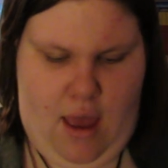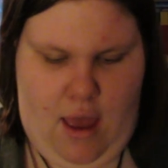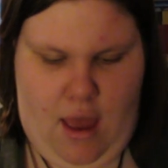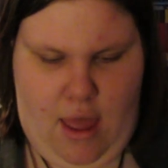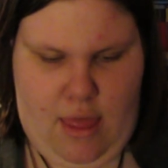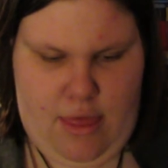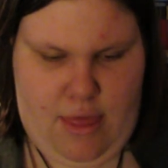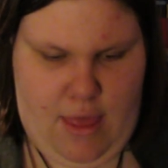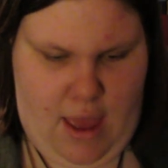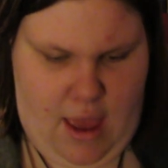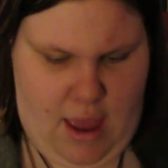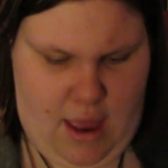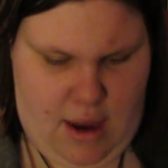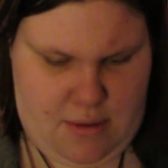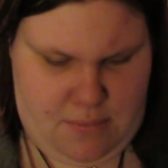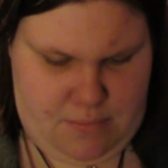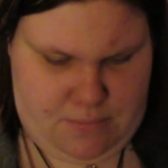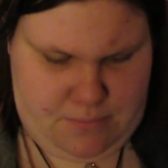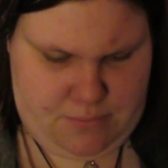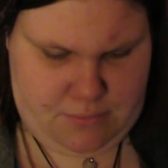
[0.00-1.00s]
and
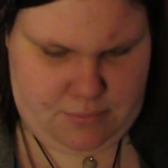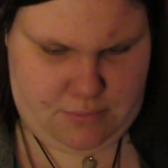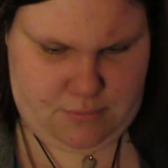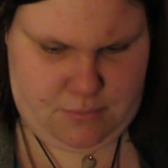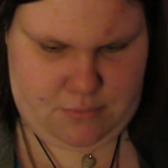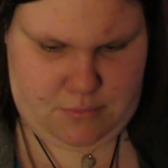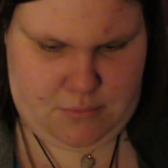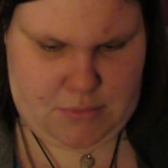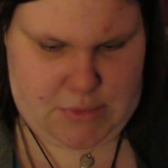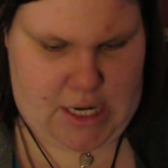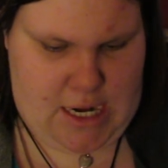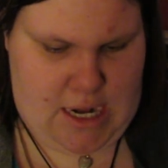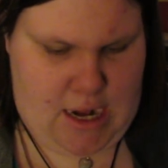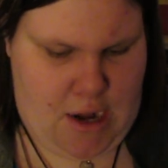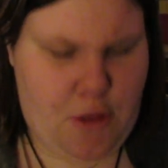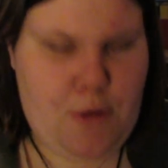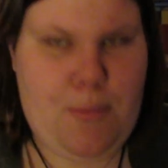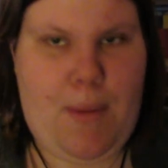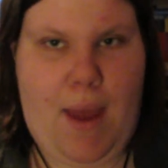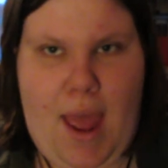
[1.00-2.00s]
then
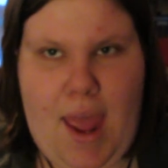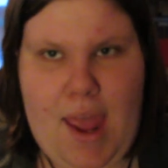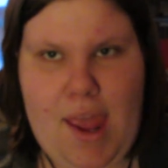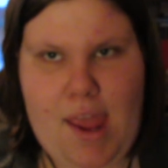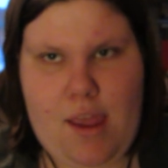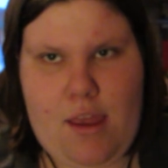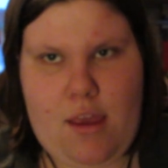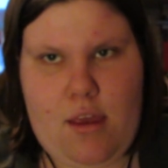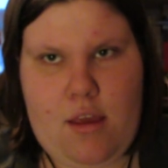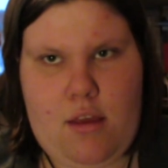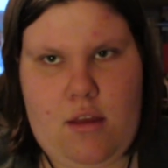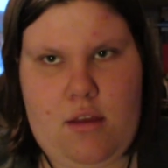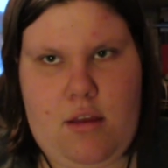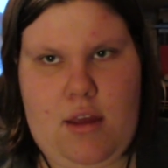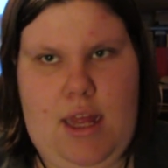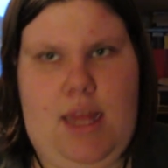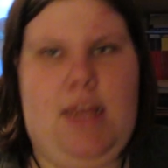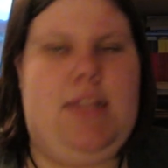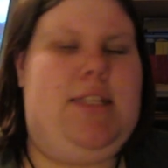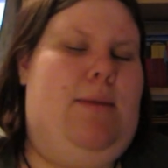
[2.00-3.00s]
another bag
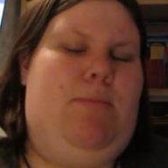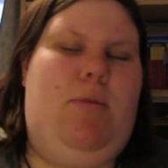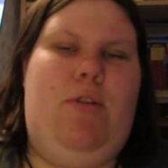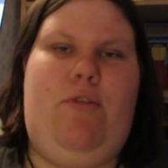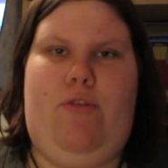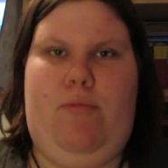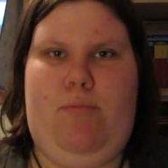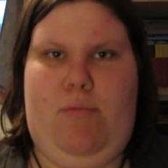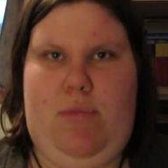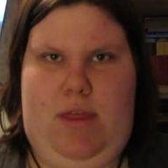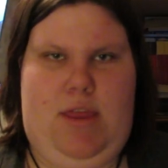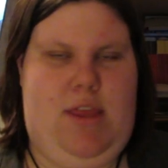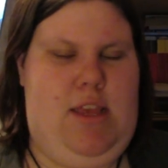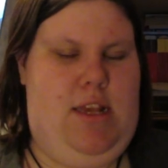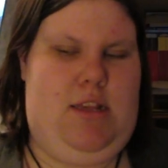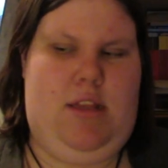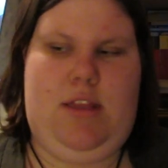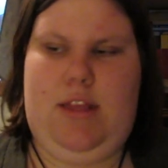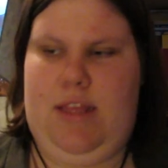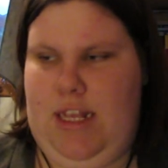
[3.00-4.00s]
separate from
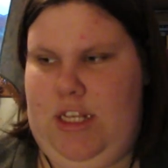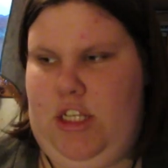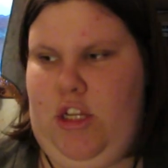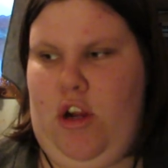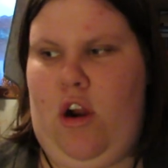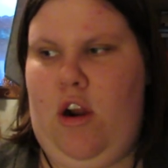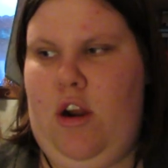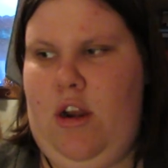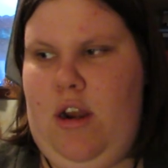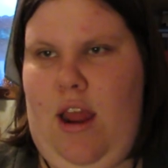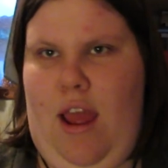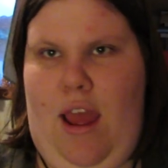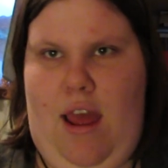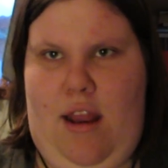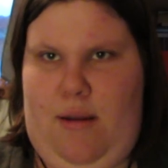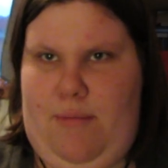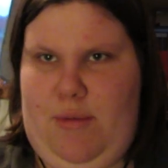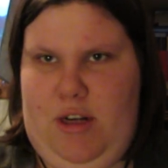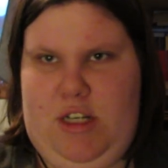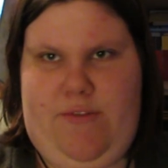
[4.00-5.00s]
this yarn
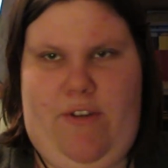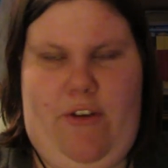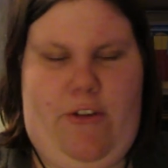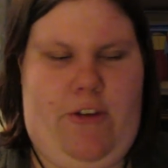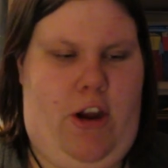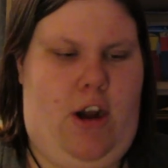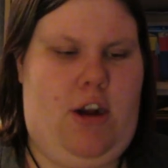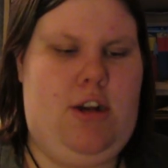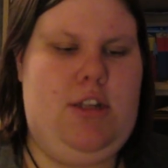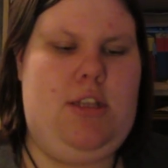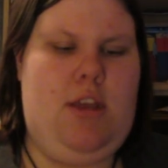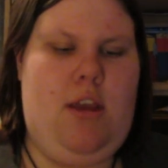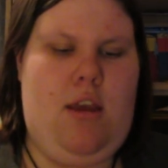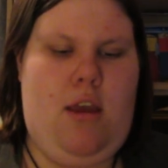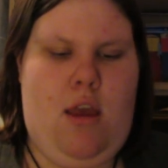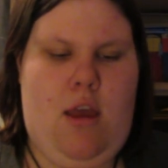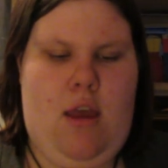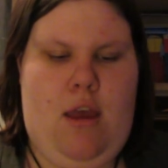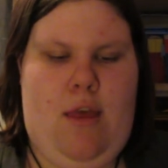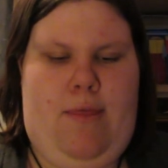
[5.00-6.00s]
and a bunch of other yarns,
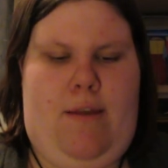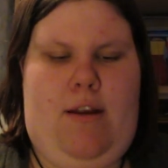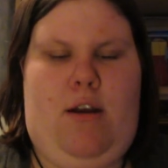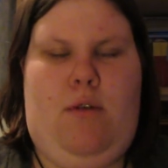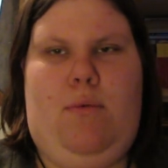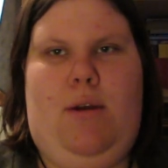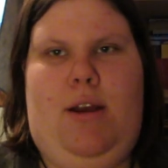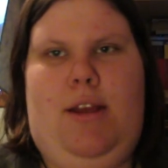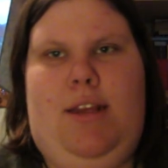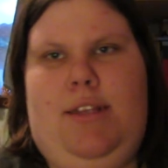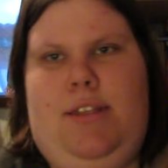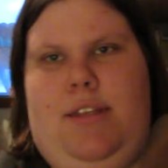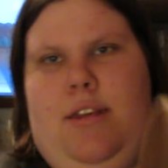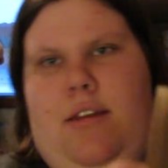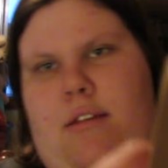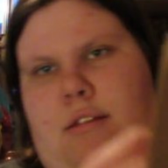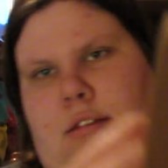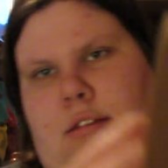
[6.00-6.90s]
there was